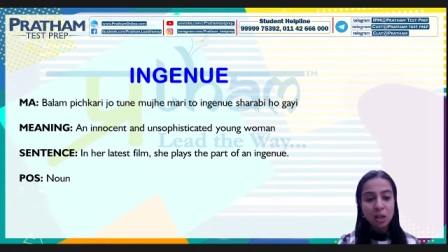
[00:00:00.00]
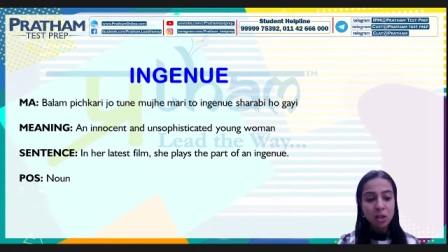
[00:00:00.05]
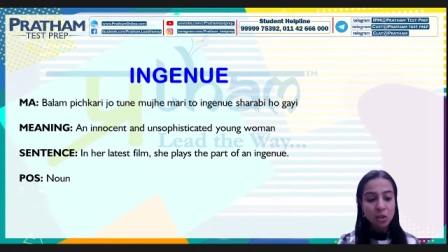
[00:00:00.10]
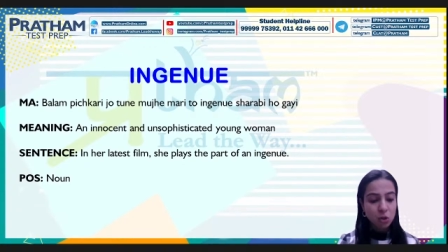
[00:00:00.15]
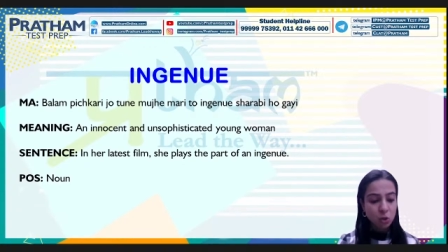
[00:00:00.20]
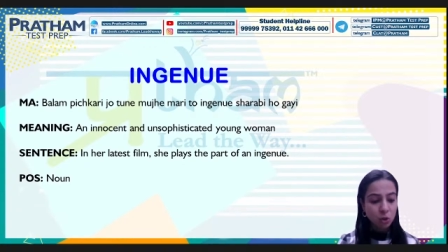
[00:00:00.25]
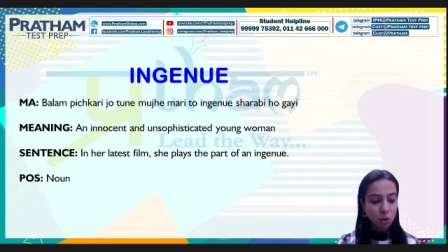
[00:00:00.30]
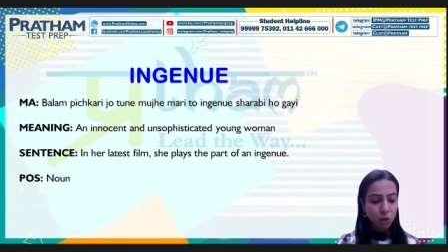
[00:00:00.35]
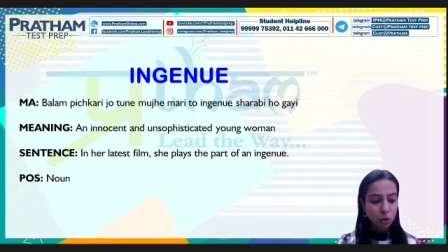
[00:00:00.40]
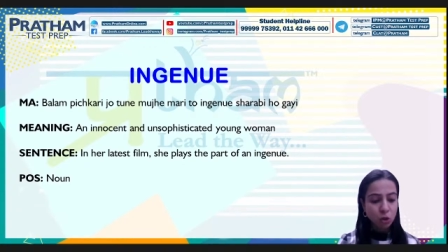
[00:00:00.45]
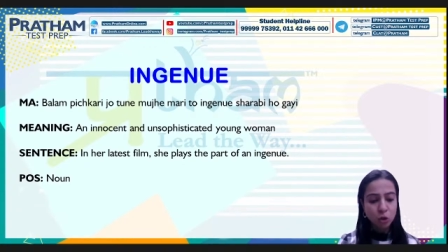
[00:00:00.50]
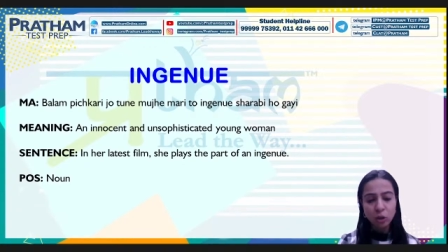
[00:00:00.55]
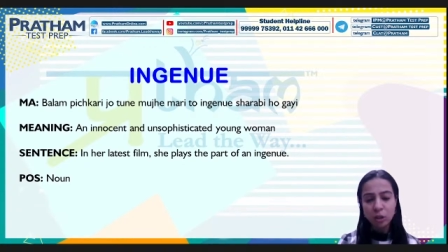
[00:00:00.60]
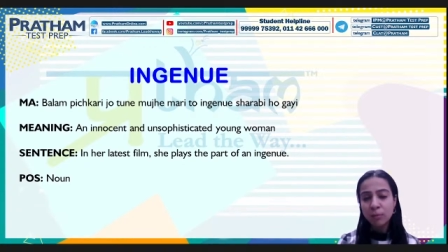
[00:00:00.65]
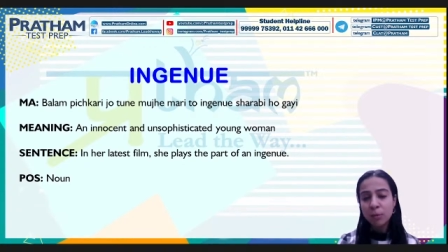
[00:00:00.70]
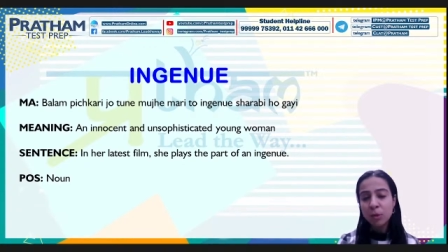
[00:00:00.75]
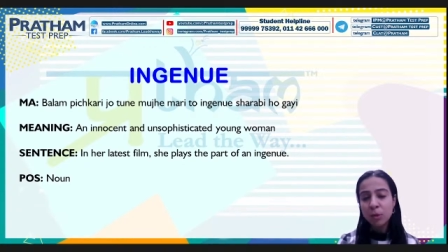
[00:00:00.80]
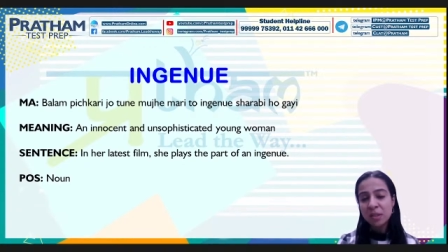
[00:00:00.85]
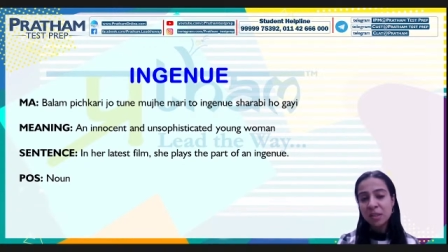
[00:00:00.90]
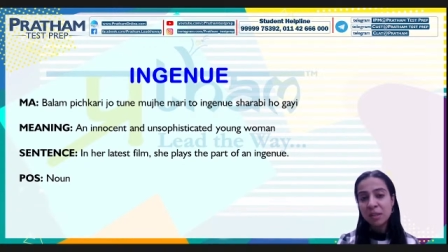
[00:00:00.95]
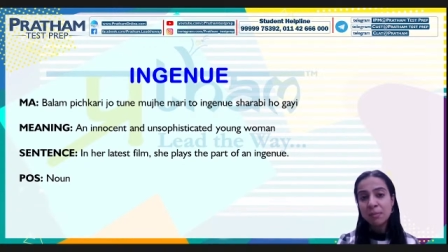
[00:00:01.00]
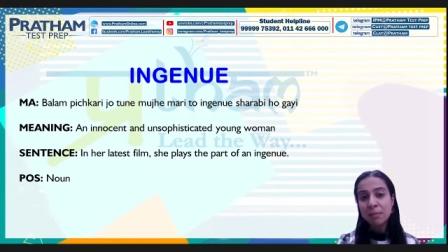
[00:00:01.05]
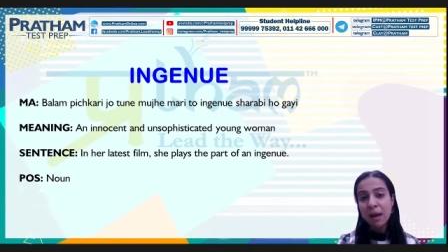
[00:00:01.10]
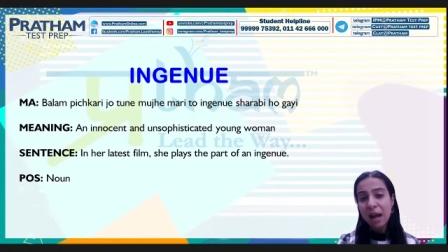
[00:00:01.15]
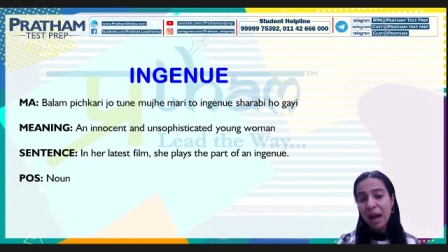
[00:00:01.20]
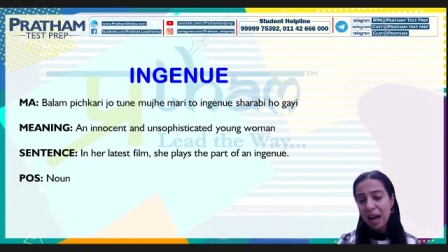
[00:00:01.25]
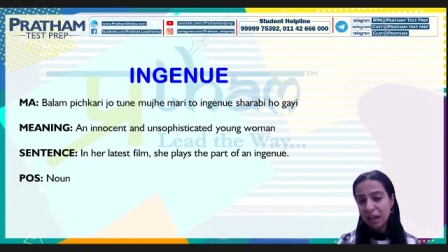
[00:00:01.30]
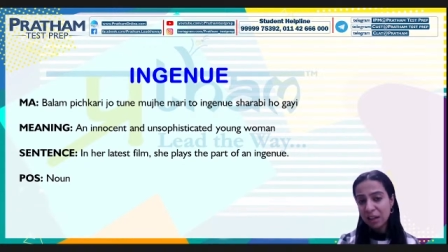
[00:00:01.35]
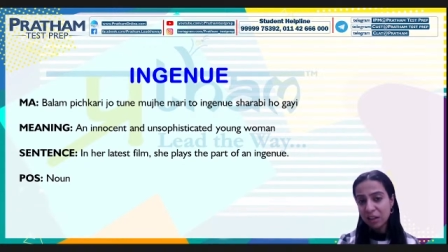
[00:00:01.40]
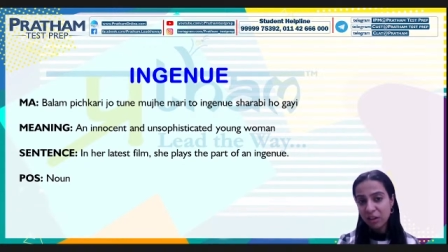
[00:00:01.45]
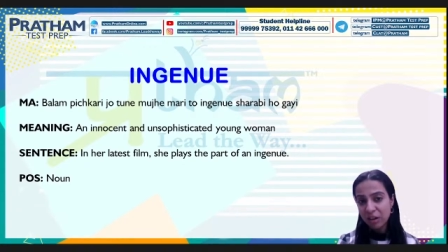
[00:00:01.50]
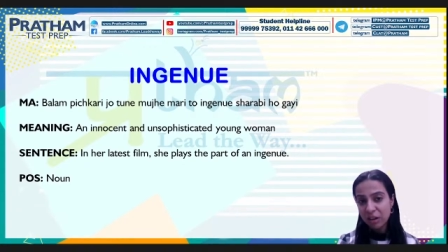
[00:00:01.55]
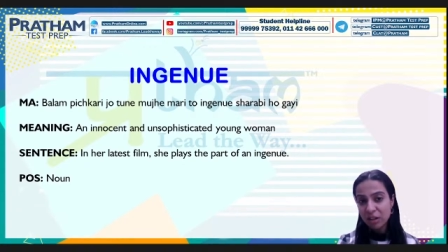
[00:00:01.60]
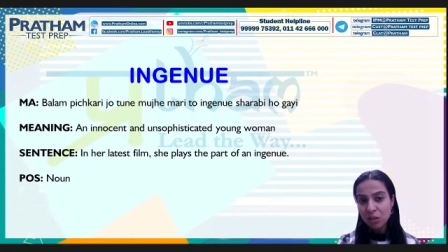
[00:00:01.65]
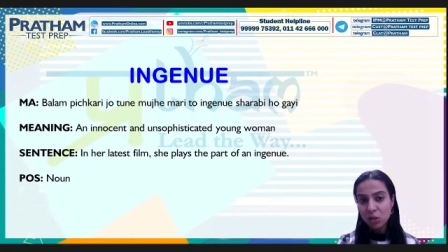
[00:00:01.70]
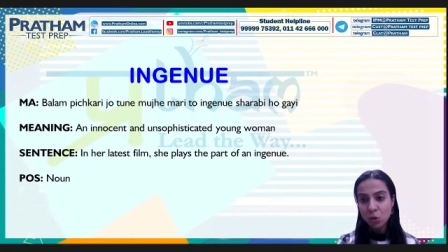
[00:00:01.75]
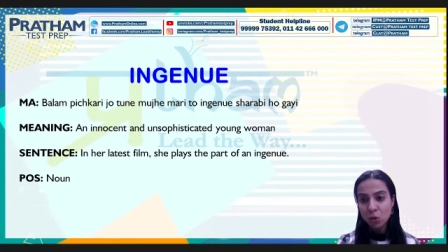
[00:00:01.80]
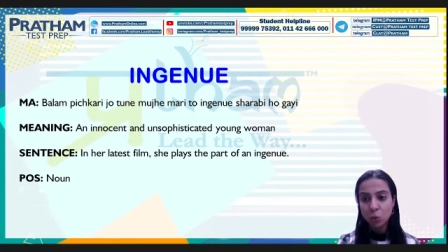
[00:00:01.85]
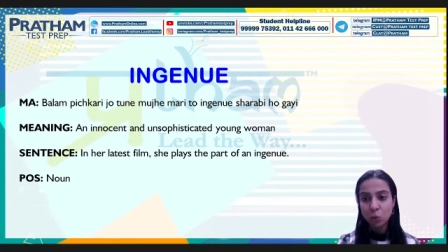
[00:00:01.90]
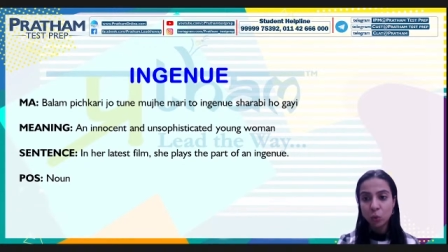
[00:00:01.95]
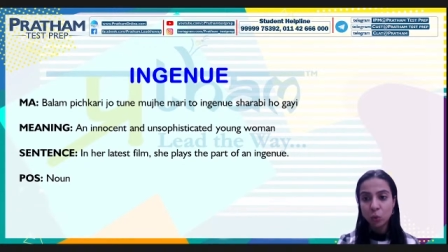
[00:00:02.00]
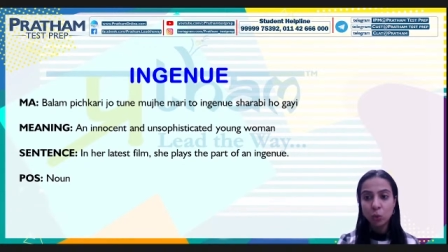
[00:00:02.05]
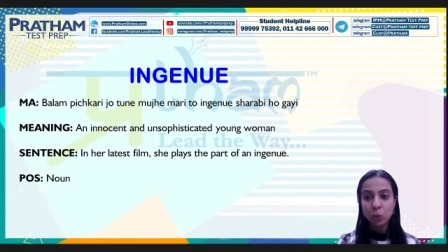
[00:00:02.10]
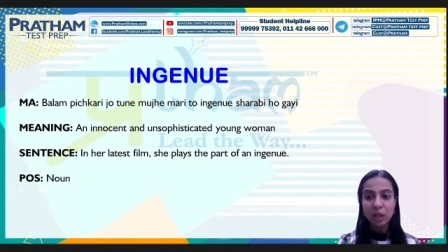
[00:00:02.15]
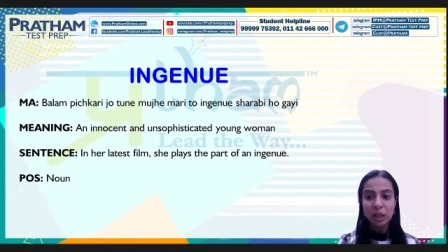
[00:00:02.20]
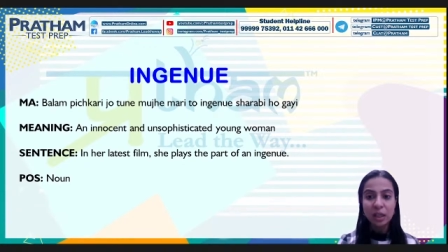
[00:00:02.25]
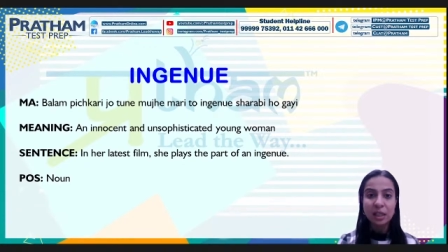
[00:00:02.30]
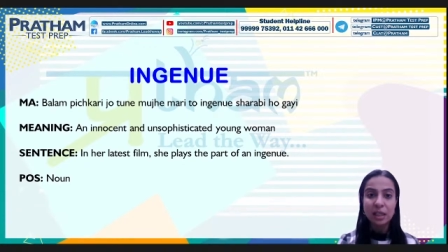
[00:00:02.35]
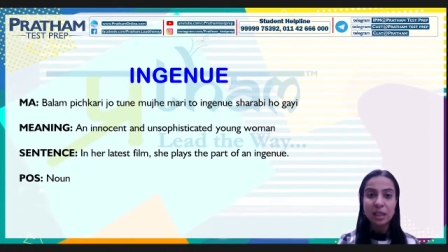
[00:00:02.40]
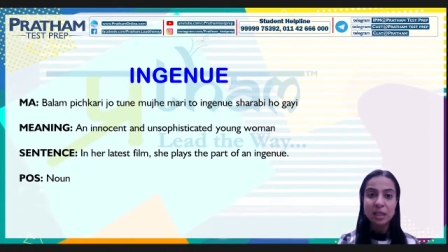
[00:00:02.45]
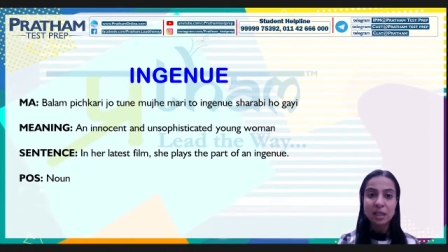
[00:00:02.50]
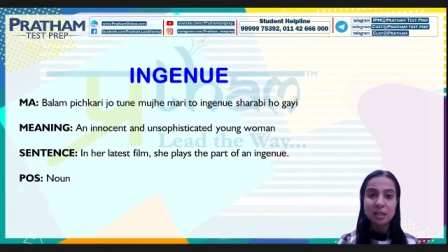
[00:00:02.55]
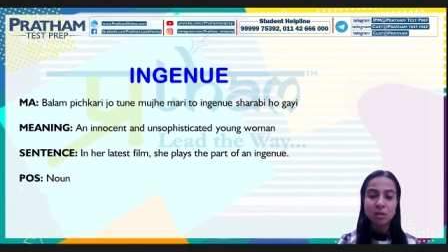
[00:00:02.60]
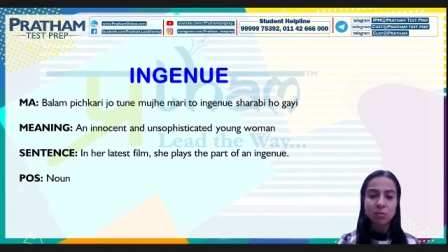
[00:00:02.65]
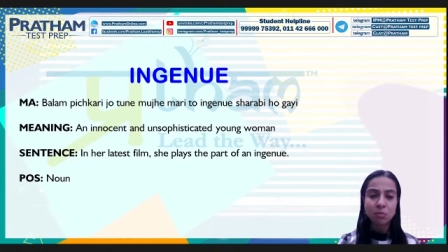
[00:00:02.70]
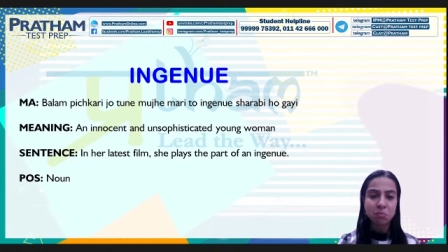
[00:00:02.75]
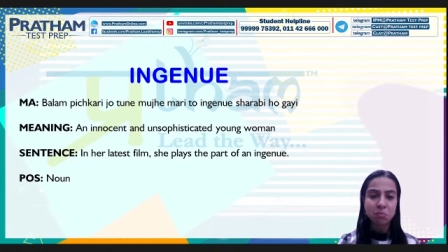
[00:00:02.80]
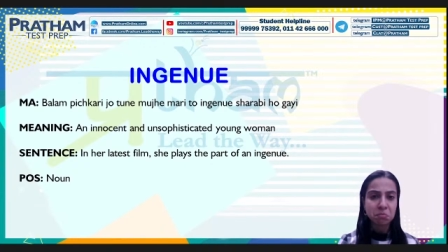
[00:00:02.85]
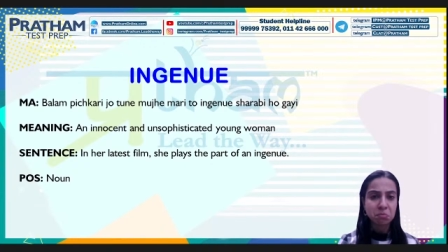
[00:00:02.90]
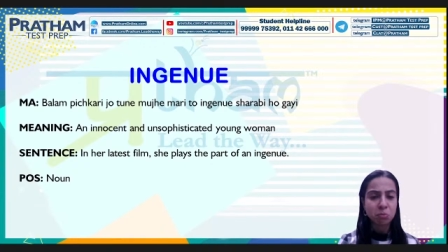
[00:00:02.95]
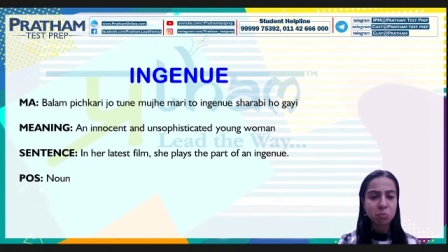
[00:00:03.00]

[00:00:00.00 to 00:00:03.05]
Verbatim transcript: So you're talking about some actress who is